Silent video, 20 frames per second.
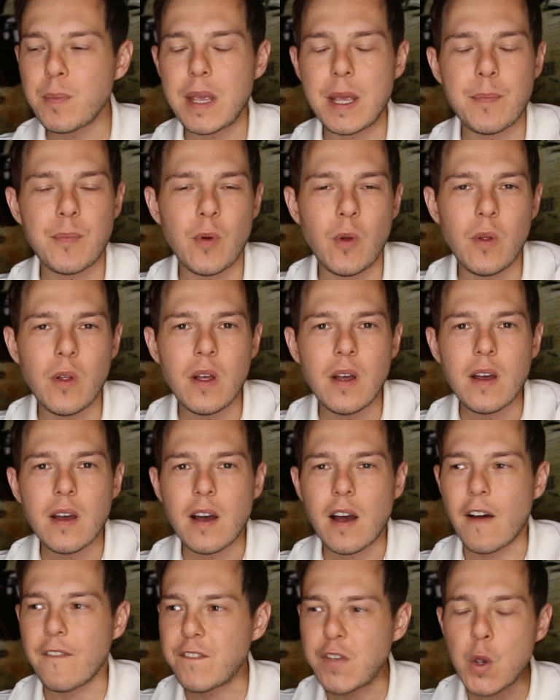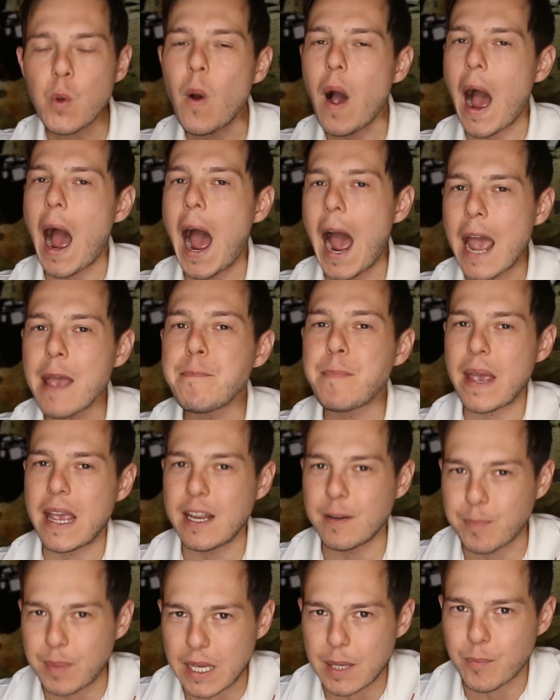people, a few high
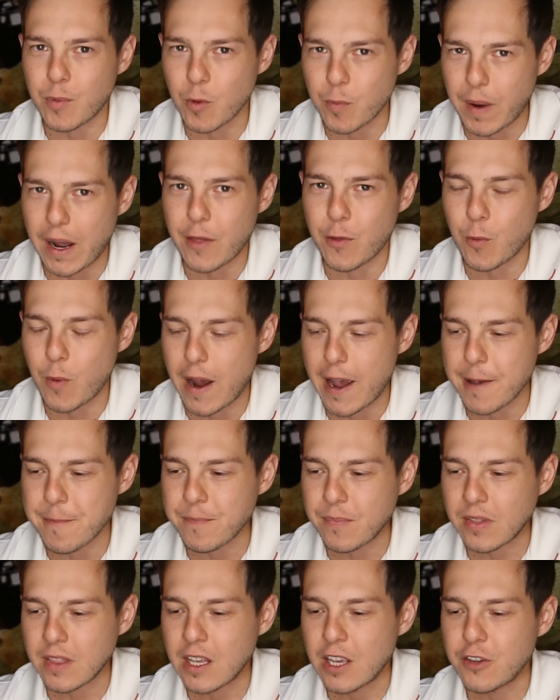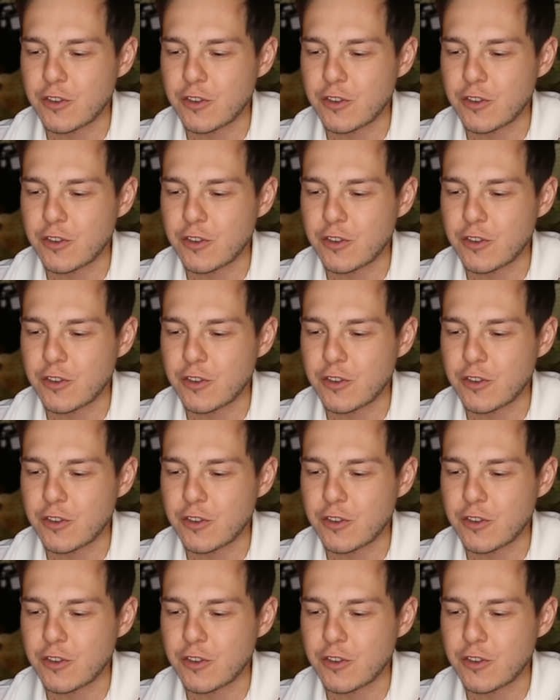paid people, by the way,